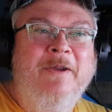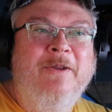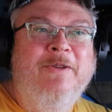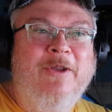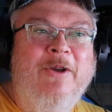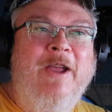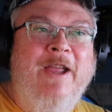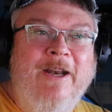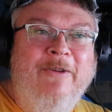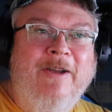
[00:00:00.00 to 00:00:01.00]
So
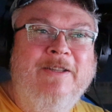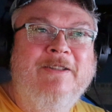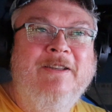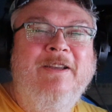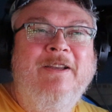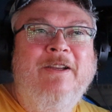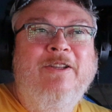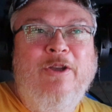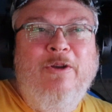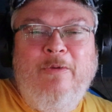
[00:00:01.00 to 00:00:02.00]
anyways,
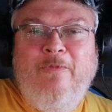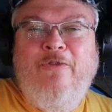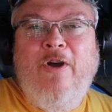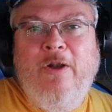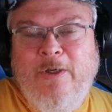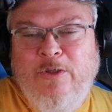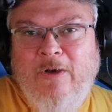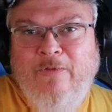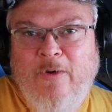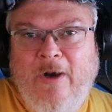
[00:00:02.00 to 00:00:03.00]
following
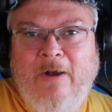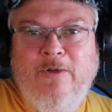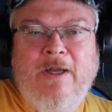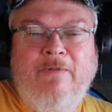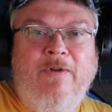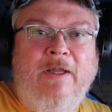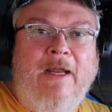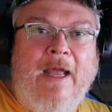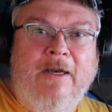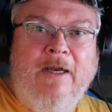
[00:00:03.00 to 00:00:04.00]
24 hours after that,
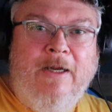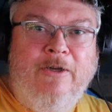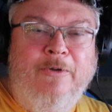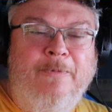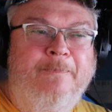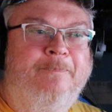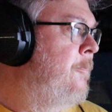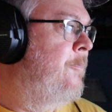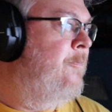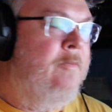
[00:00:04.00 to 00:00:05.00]
how did I do?
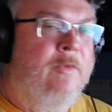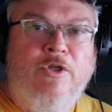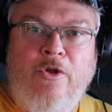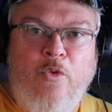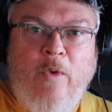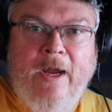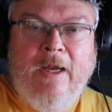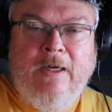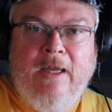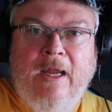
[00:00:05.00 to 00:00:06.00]
So the
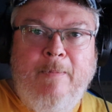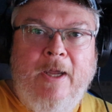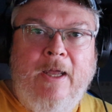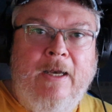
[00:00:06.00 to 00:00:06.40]
weigh-in came at